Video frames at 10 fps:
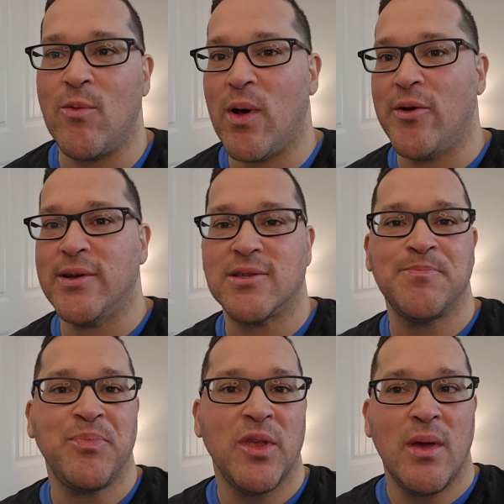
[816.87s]
Whether it's
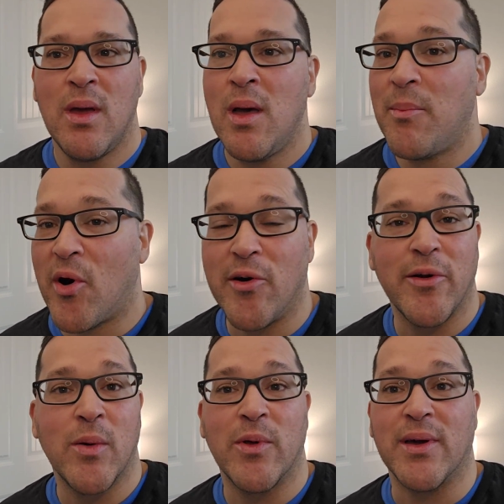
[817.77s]

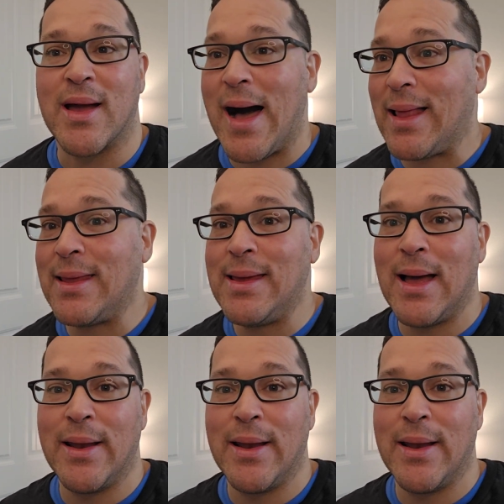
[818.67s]
partnering with a colleague